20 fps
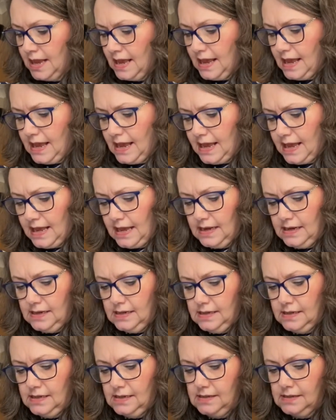
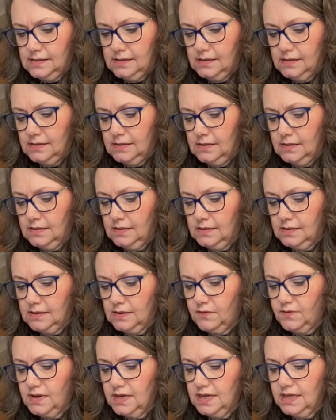and so
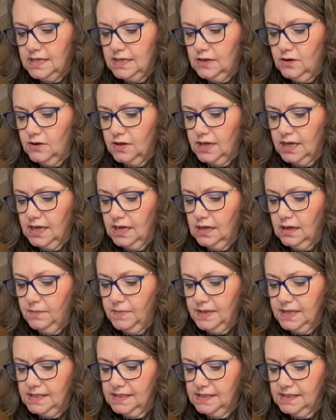it is looking a little
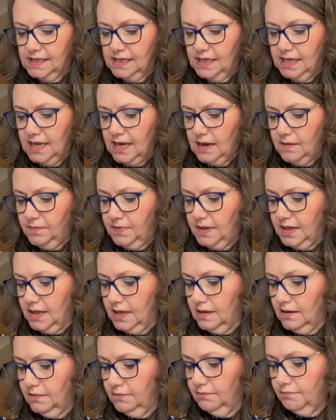bit sticky
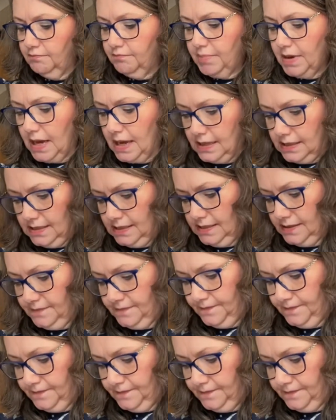uppy, but